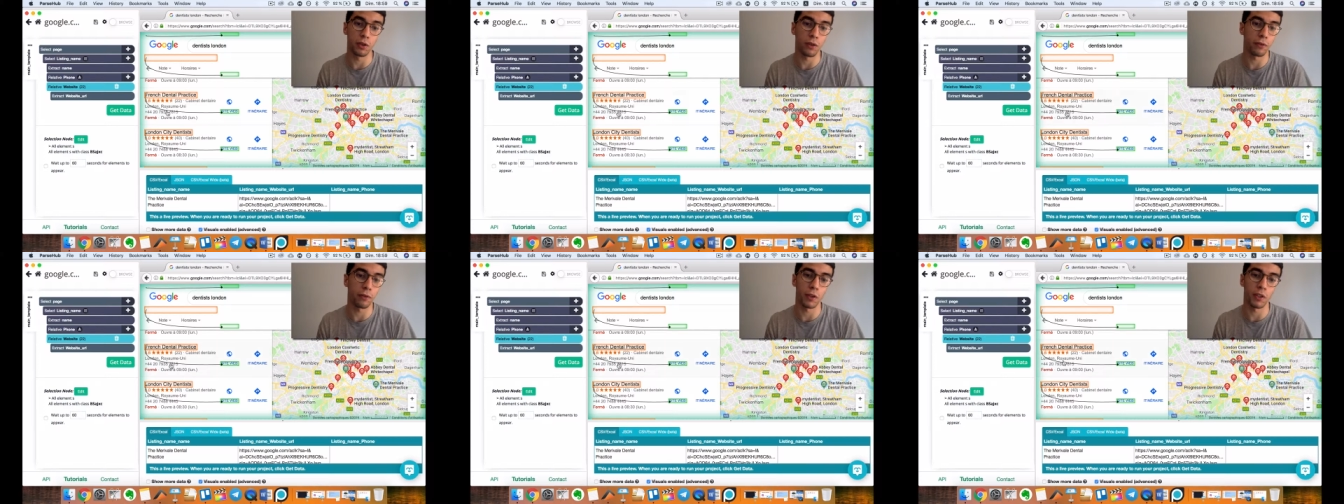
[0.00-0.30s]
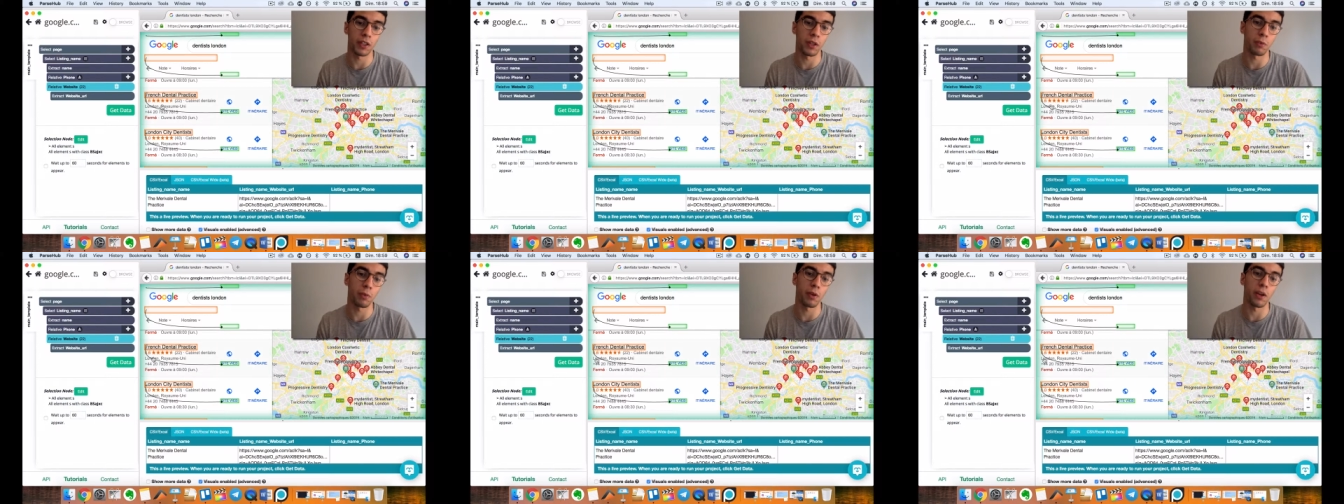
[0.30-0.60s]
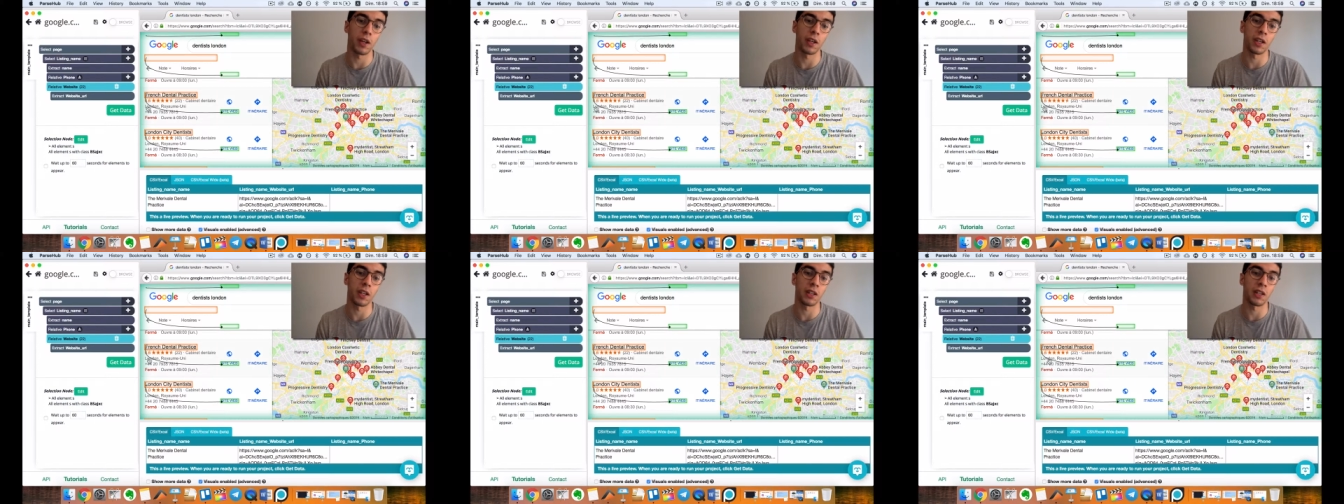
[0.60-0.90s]
You know, for
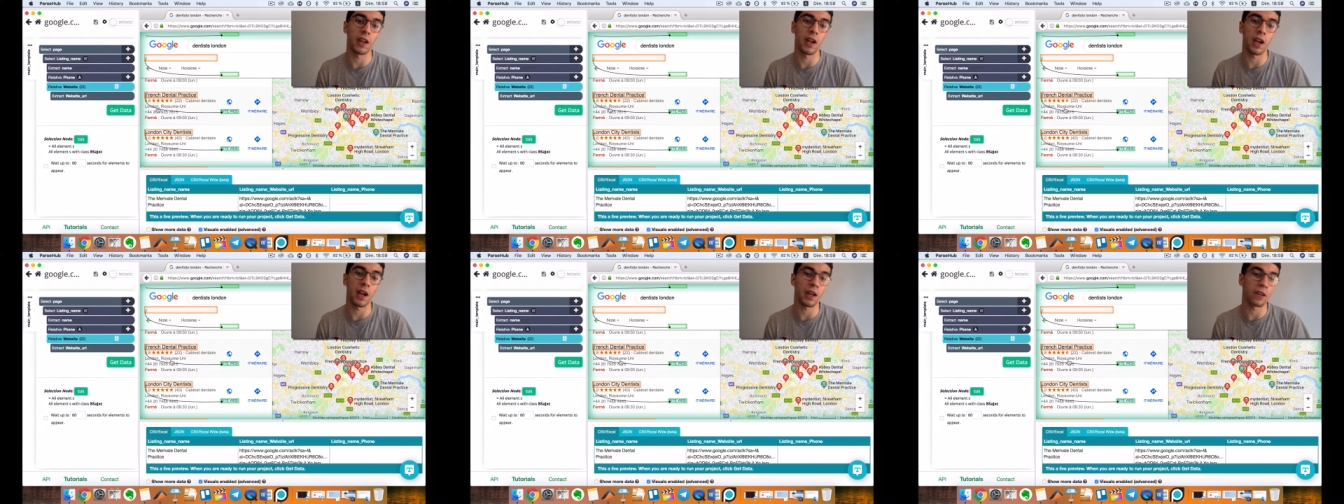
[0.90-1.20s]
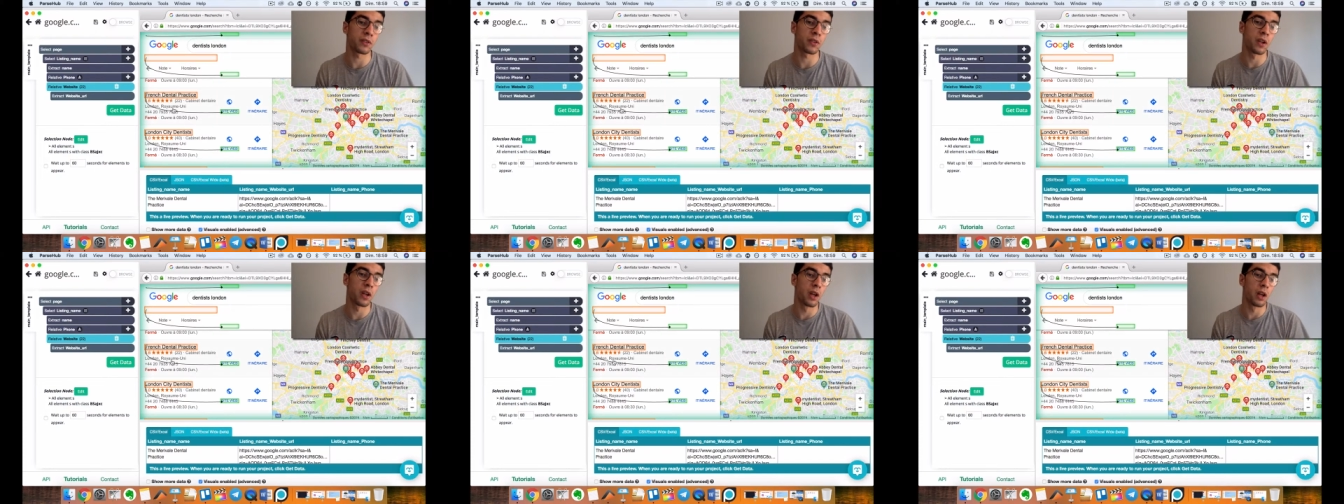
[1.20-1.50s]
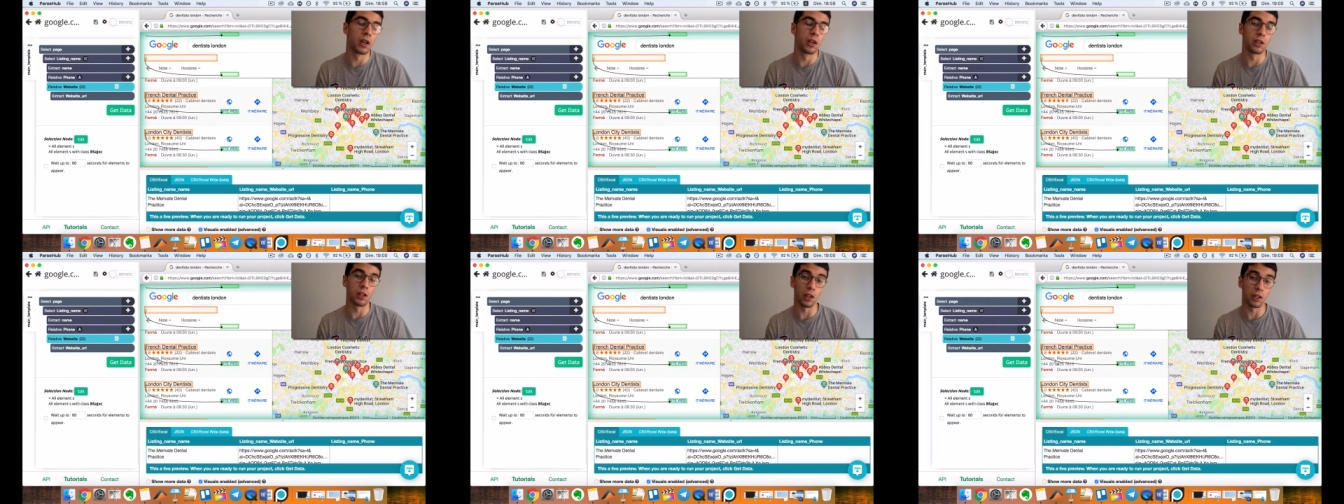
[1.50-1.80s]
example, I can add
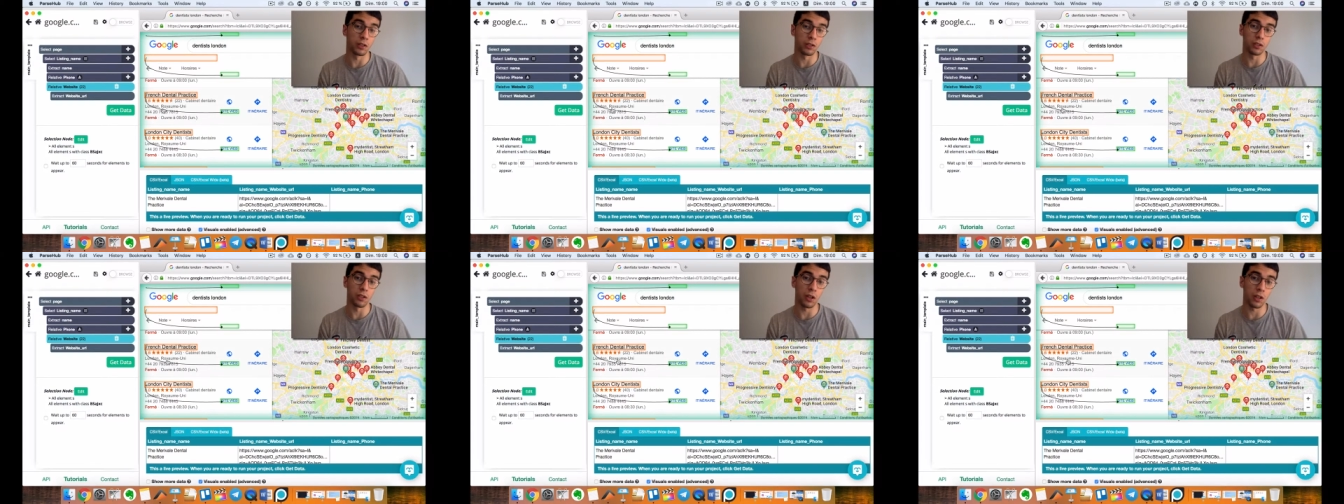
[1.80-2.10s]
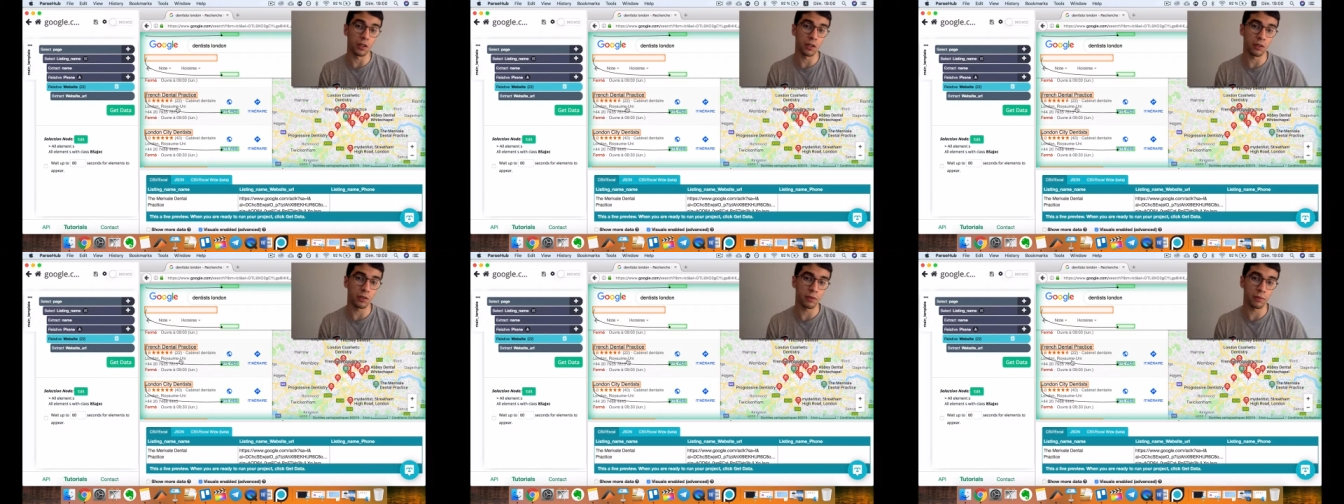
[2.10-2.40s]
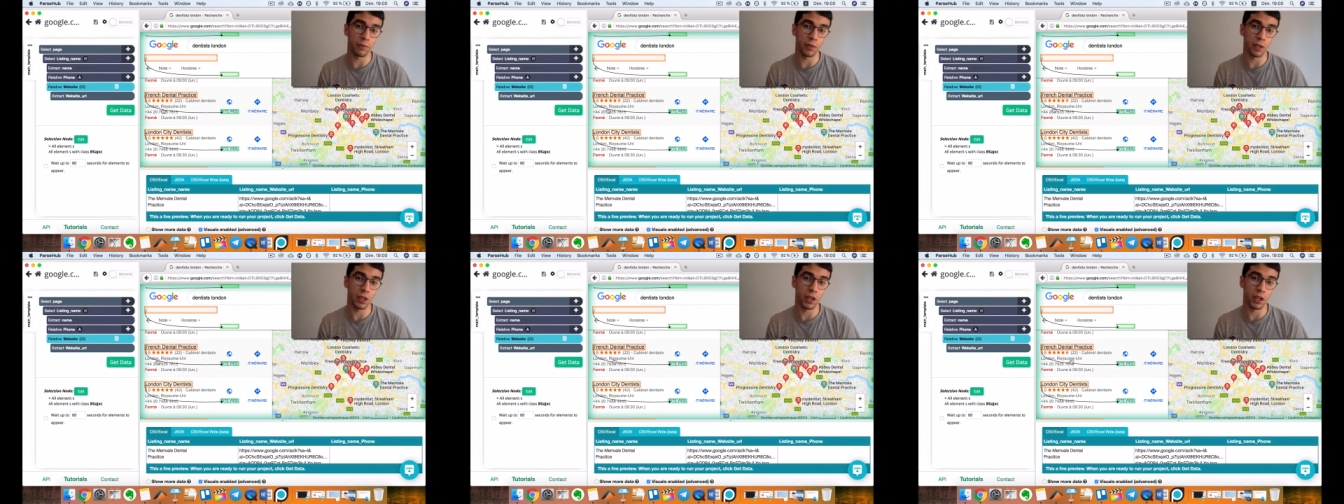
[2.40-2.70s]

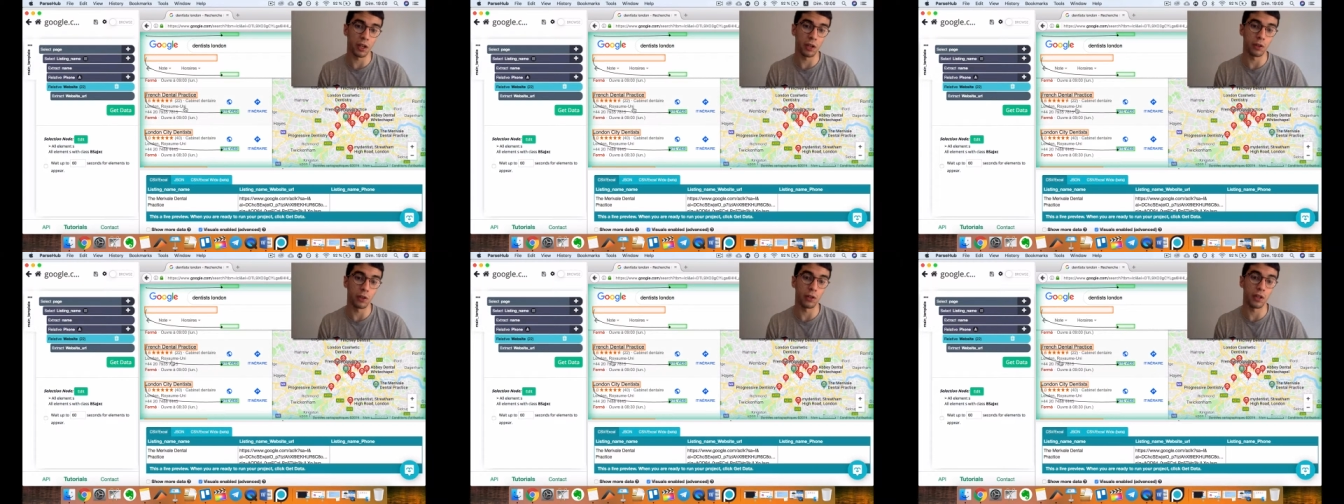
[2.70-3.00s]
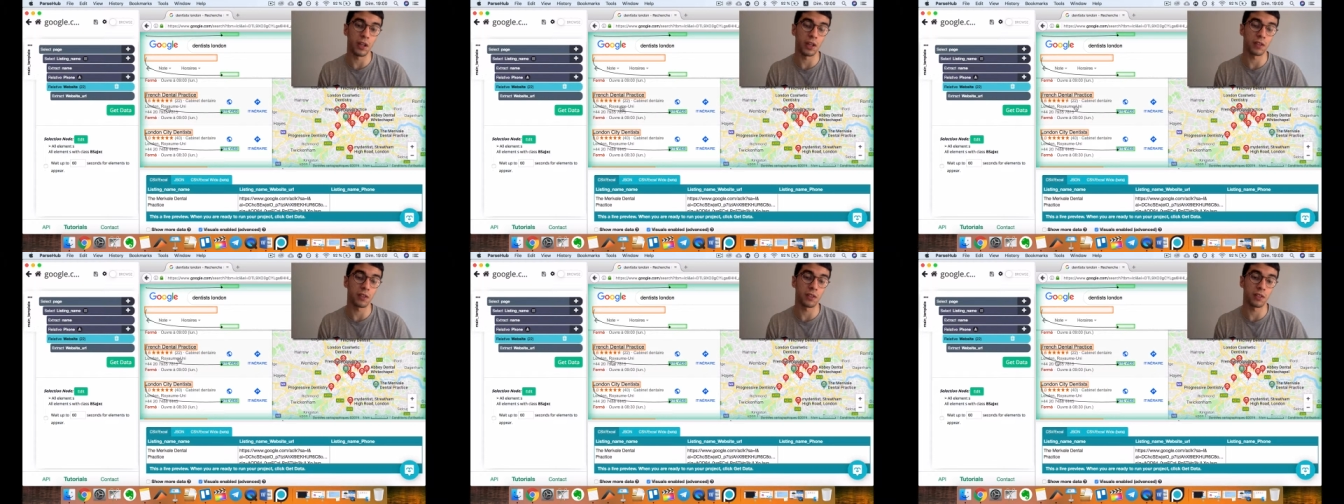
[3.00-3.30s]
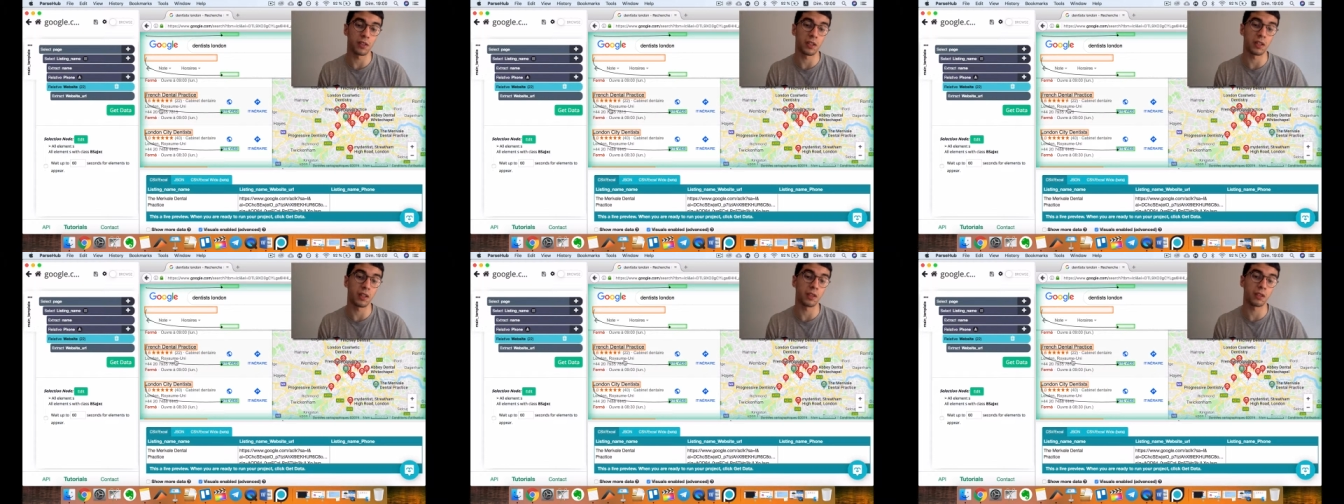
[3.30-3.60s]
London here,
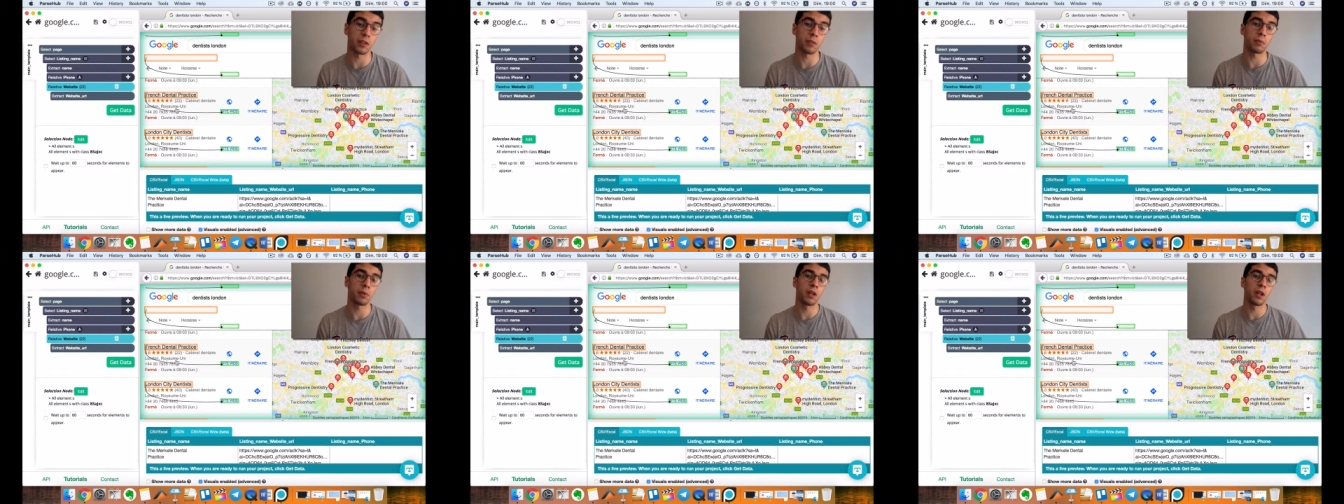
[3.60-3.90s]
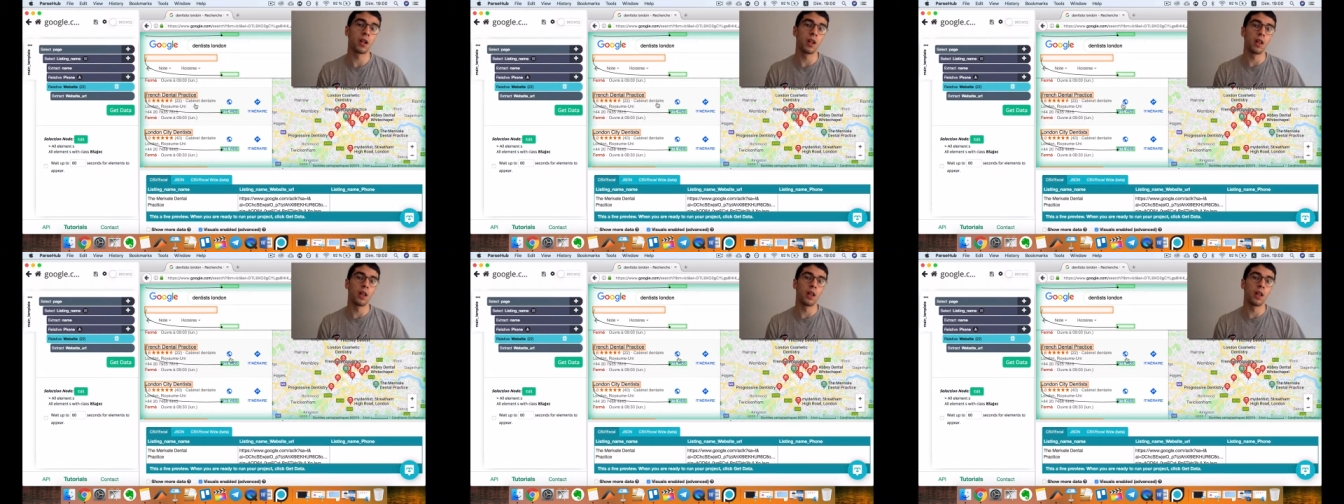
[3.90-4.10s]
United Kingdom.